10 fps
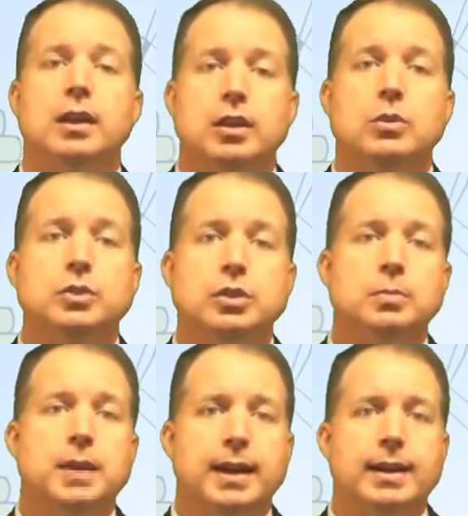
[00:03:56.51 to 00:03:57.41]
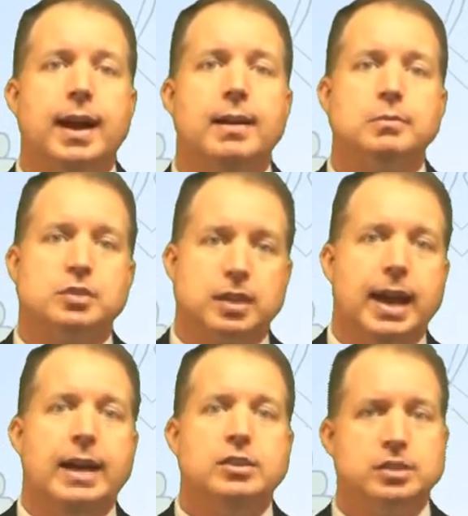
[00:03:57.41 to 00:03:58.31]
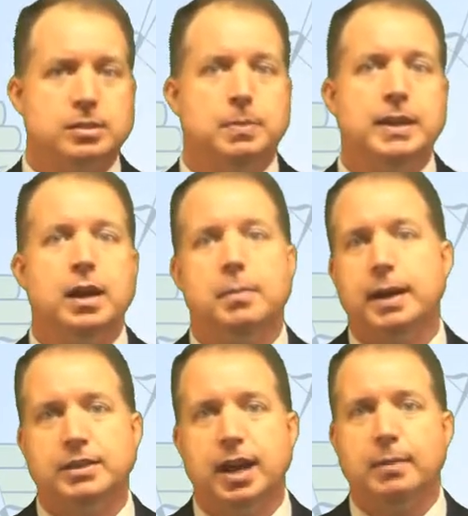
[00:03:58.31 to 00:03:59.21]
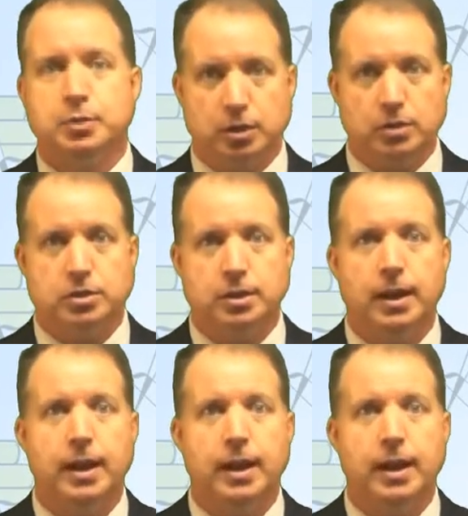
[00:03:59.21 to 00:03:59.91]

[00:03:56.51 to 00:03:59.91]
youtube.com/SpeedUpMyJobSearch.